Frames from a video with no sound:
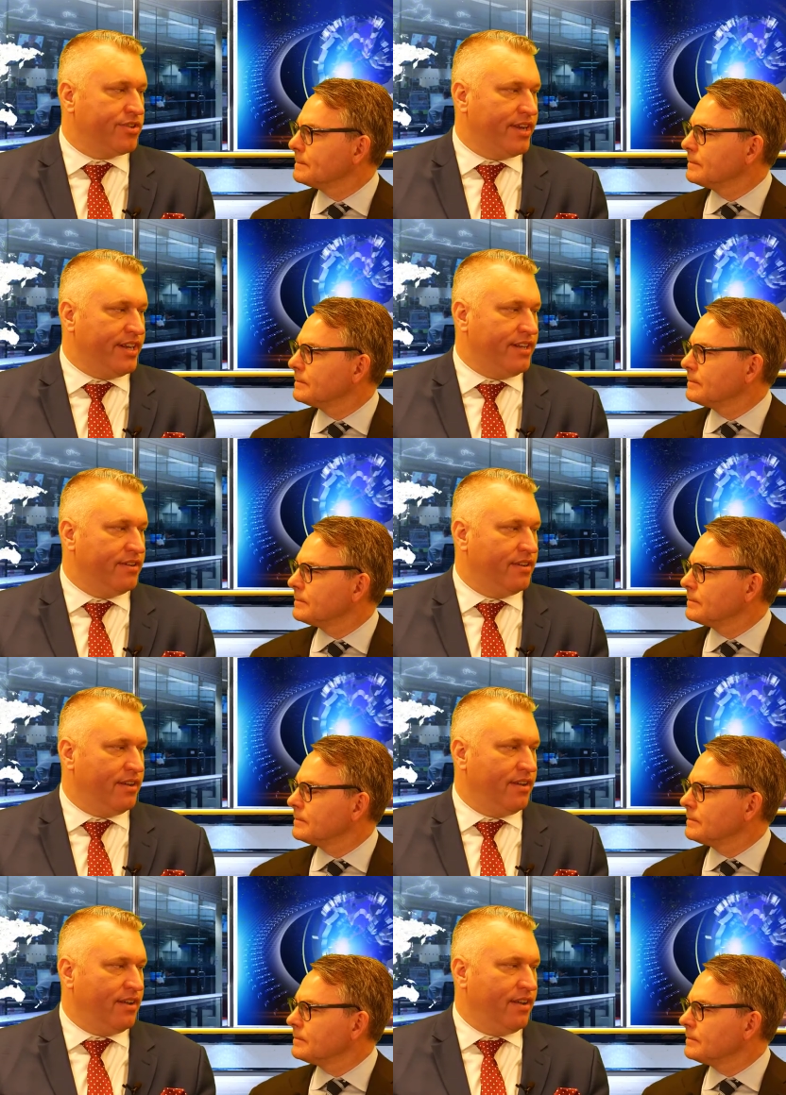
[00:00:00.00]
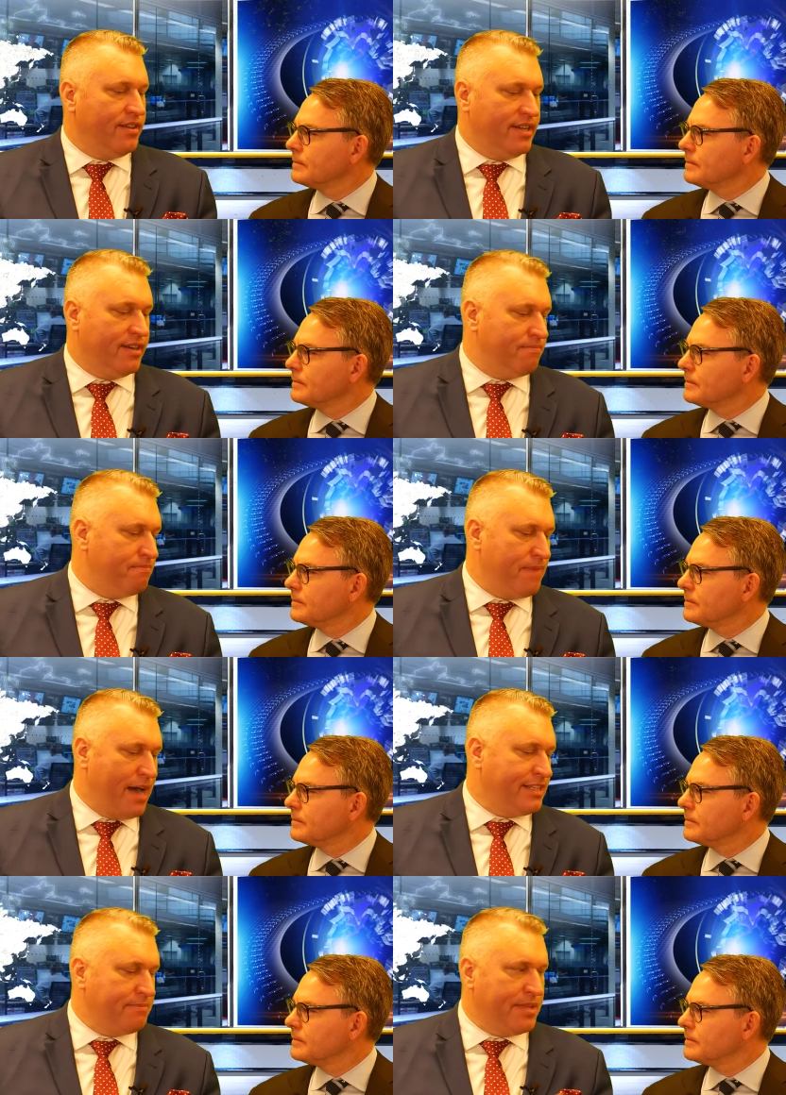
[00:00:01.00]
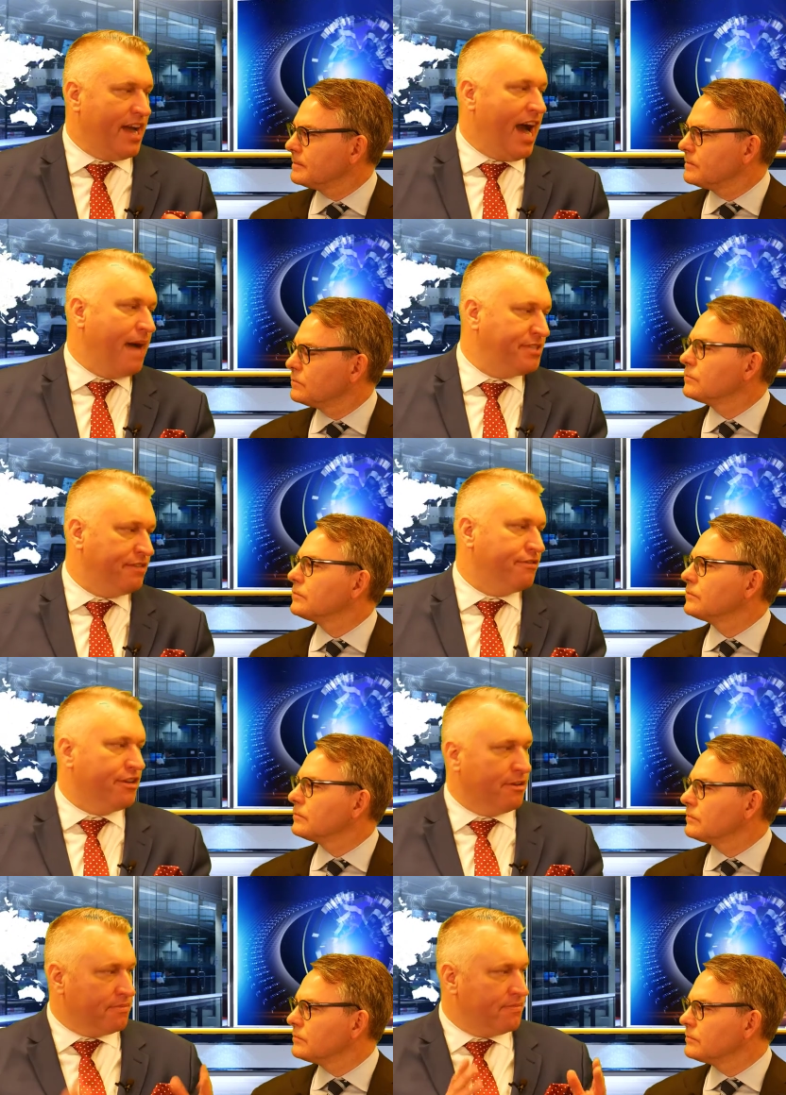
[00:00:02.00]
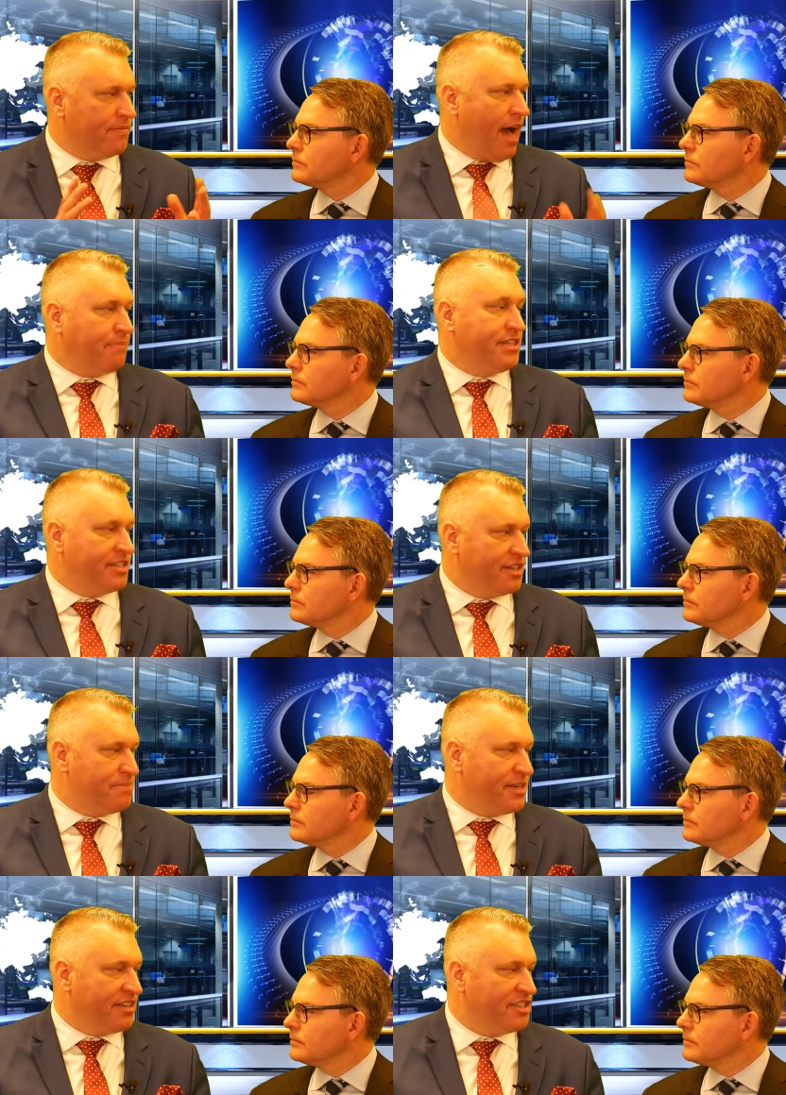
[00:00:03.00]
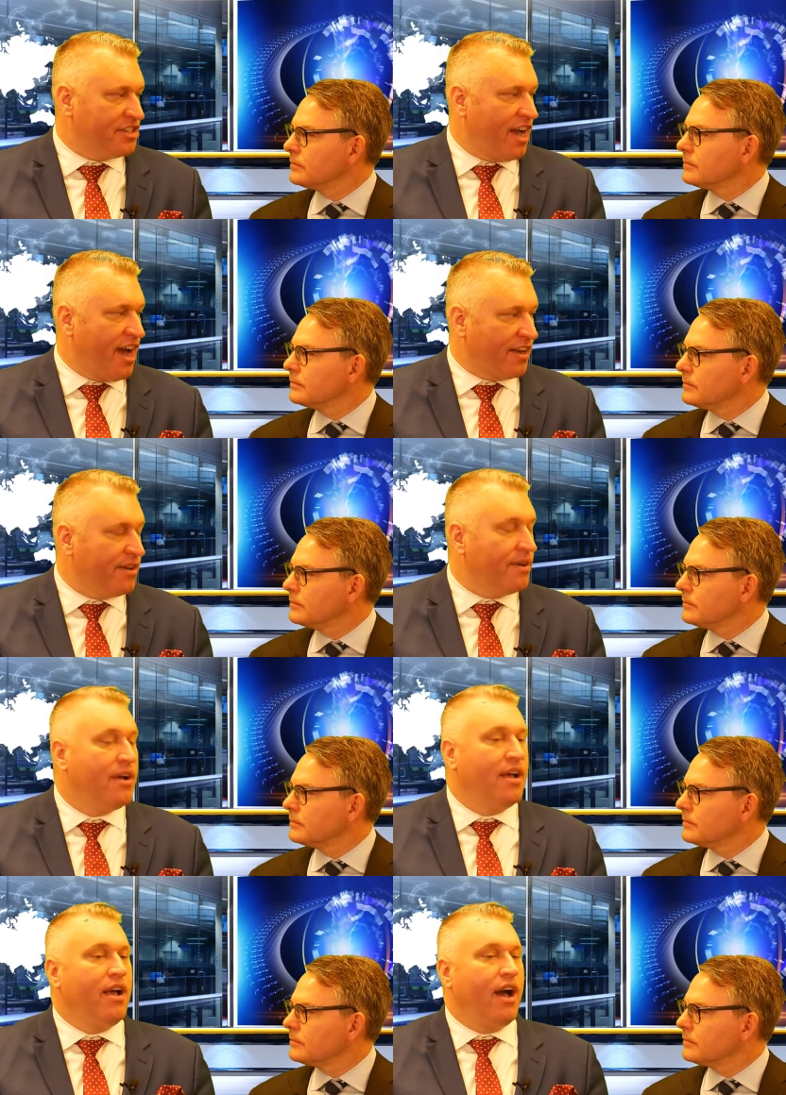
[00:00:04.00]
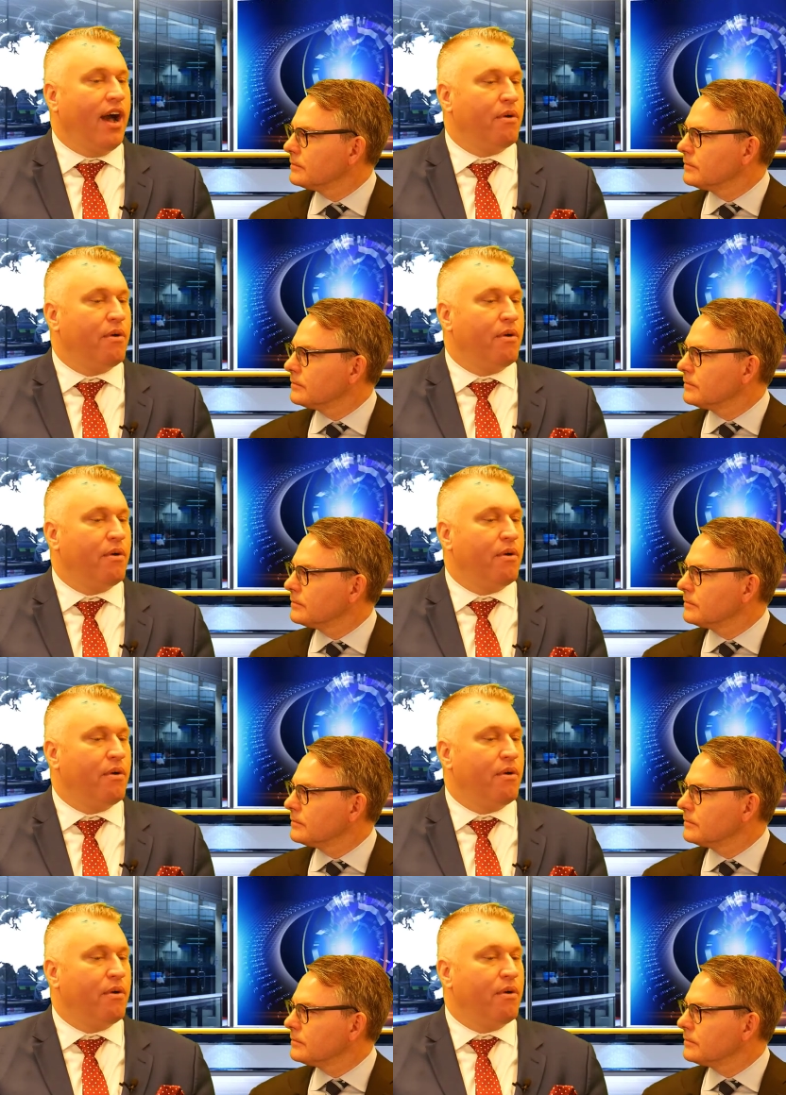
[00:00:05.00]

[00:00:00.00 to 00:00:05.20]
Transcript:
Speaker 1: trading, you know, possibly an option firm, options are big in Chicago, uh,